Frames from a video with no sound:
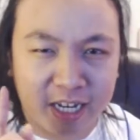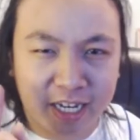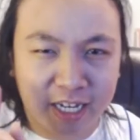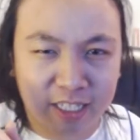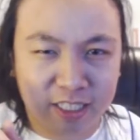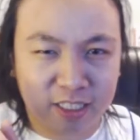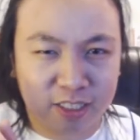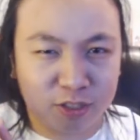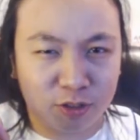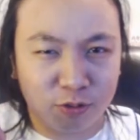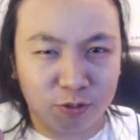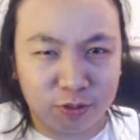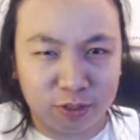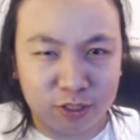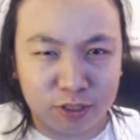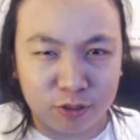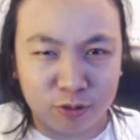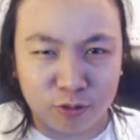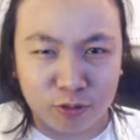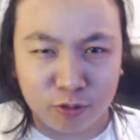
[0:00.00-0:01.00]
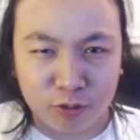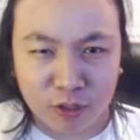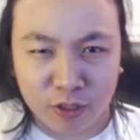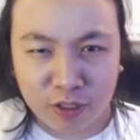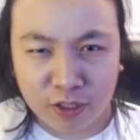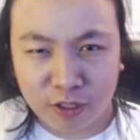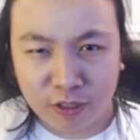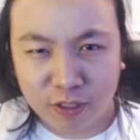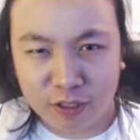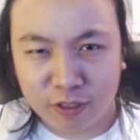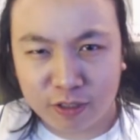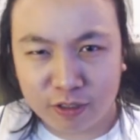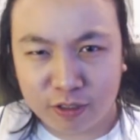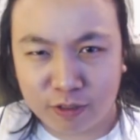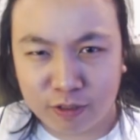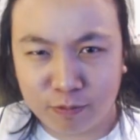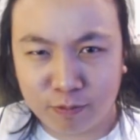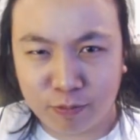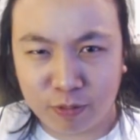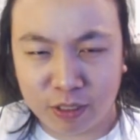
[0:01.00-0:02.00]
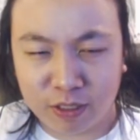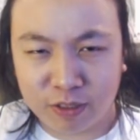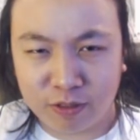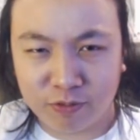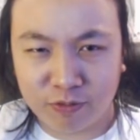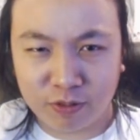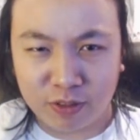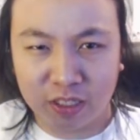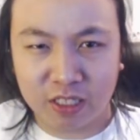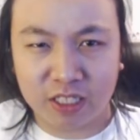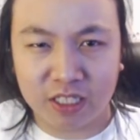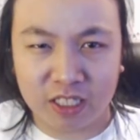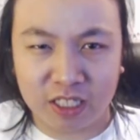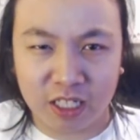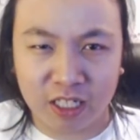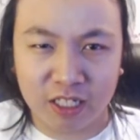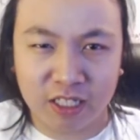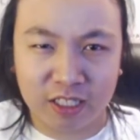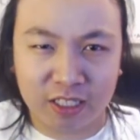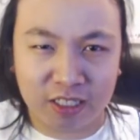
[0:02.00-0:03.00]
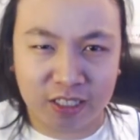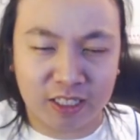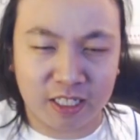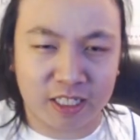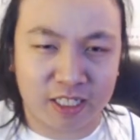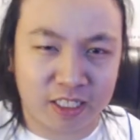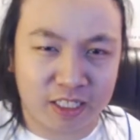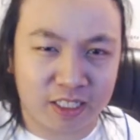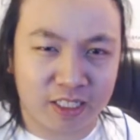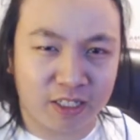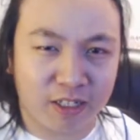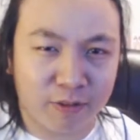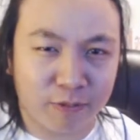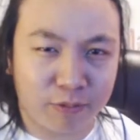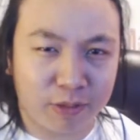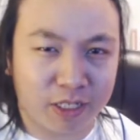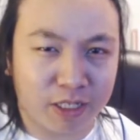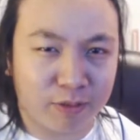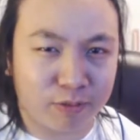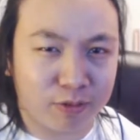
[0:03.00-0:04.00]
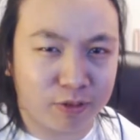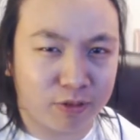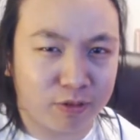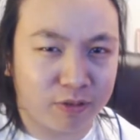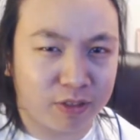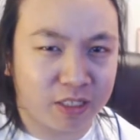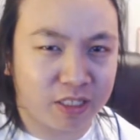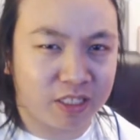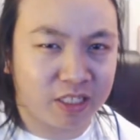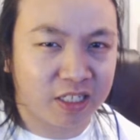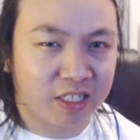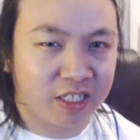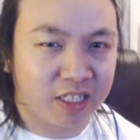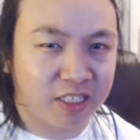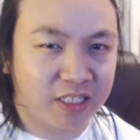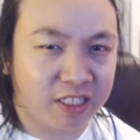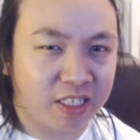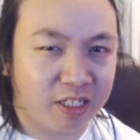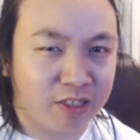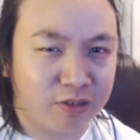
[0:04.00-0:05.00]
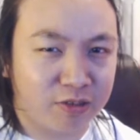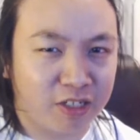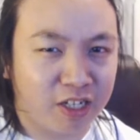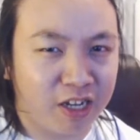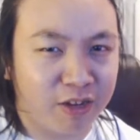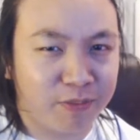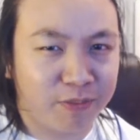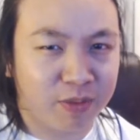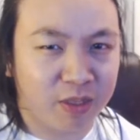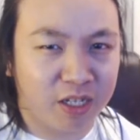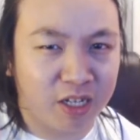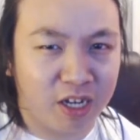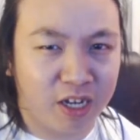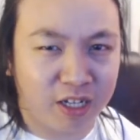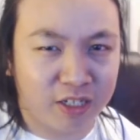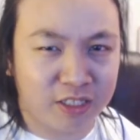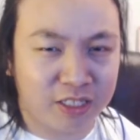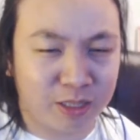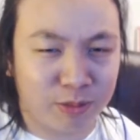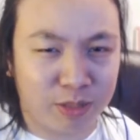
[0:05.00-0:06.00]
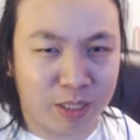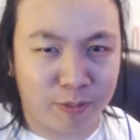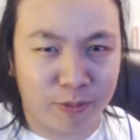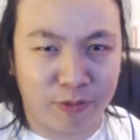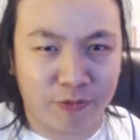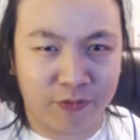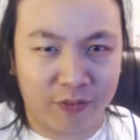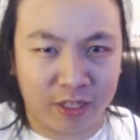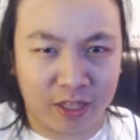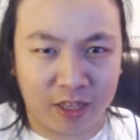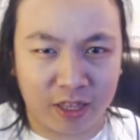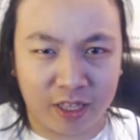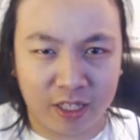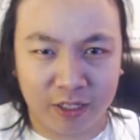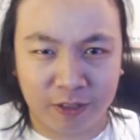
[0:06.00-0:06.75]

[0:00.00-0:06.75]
It's going to be released 6 p.m. Korean Standard Time, September 5th.